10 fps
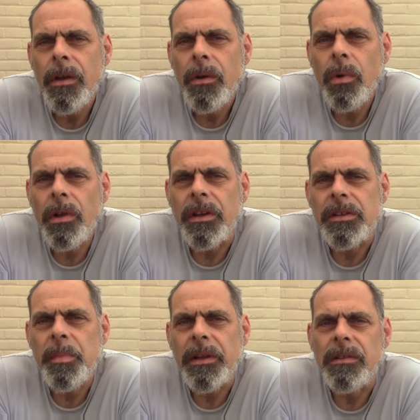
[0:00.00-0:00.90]
What I
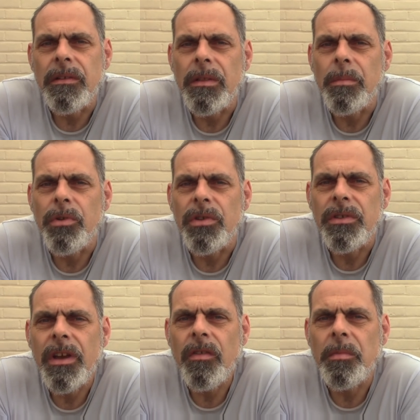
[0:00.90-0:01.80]
expected of the British
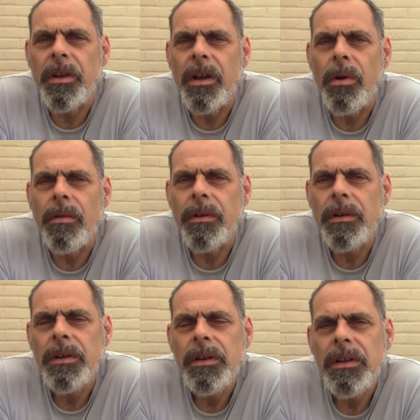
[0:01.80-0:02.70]
government, however,
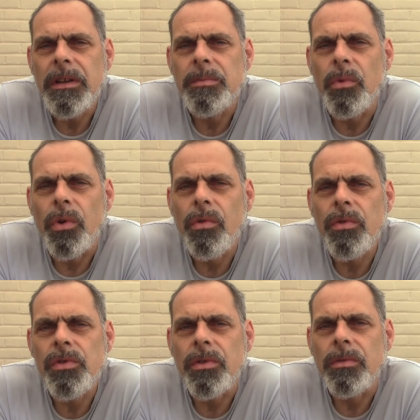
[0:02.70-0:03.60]
is more
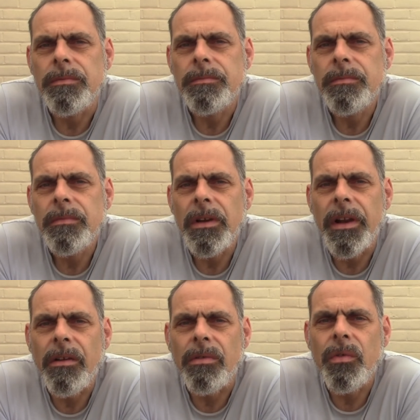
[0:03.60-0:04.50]
crucial, and
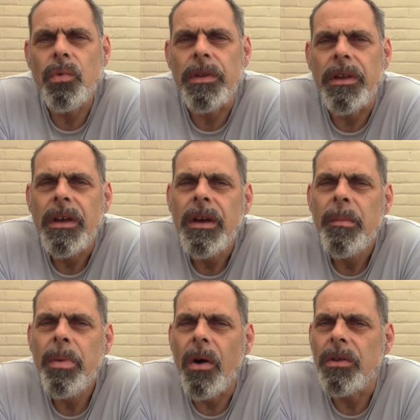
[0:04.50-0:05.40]
out of all the
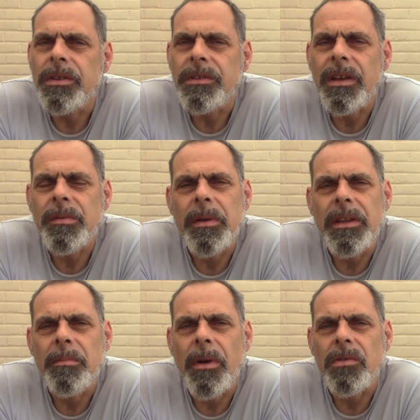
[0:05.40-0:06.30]
parties has been
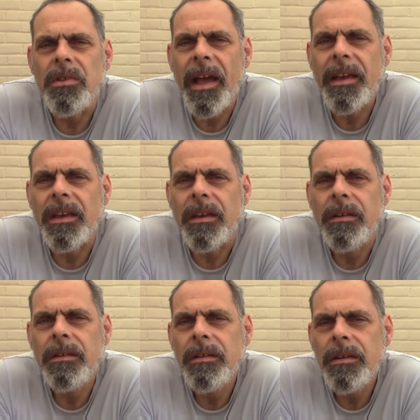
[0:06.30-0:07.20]
the most lacking
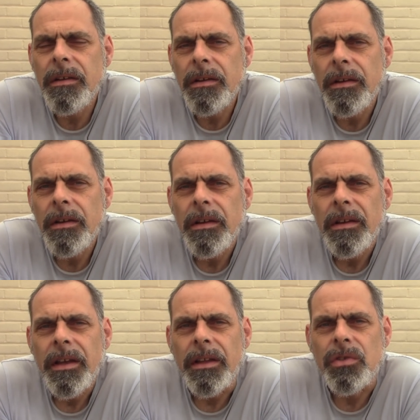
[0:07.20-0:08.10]

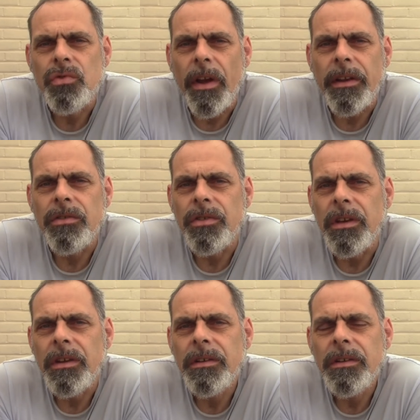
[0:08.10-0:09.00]
in
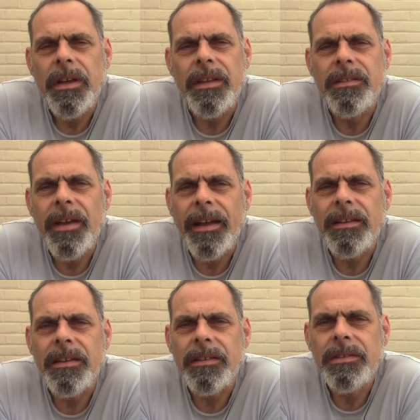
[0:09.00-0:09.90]
strategy, in
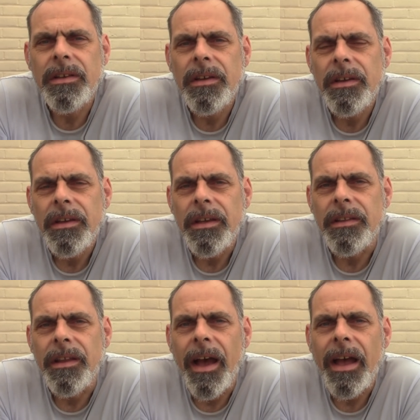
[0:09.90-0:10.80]
tactics,
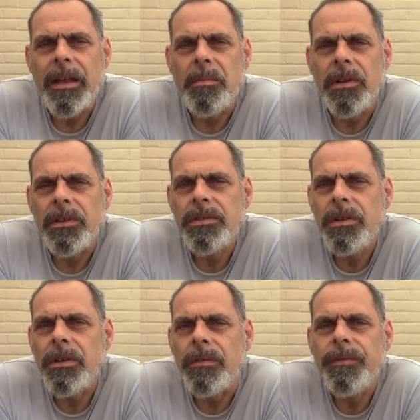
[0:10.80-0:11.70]
in their aimless,
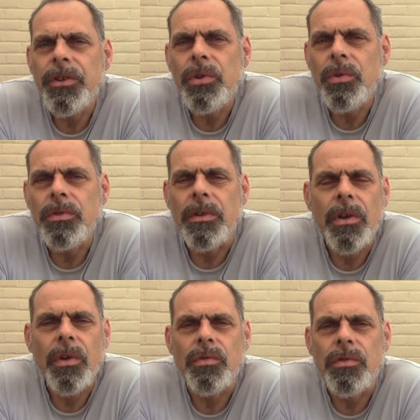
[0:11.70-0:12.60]
confused and
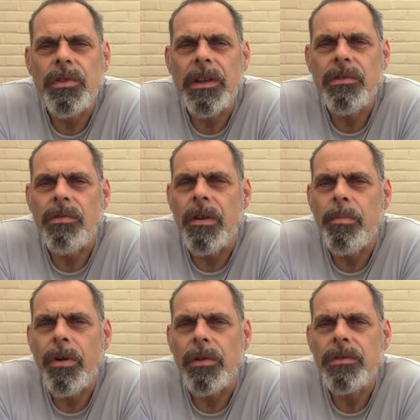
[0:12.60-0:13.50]
contradictory
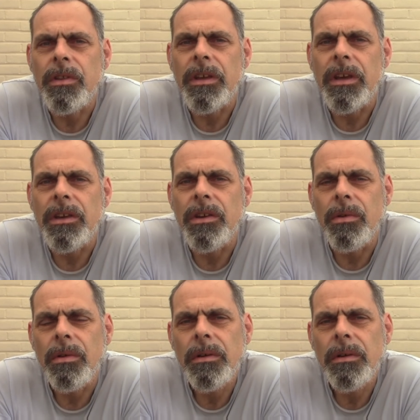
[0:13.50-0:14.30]
approach to the EU,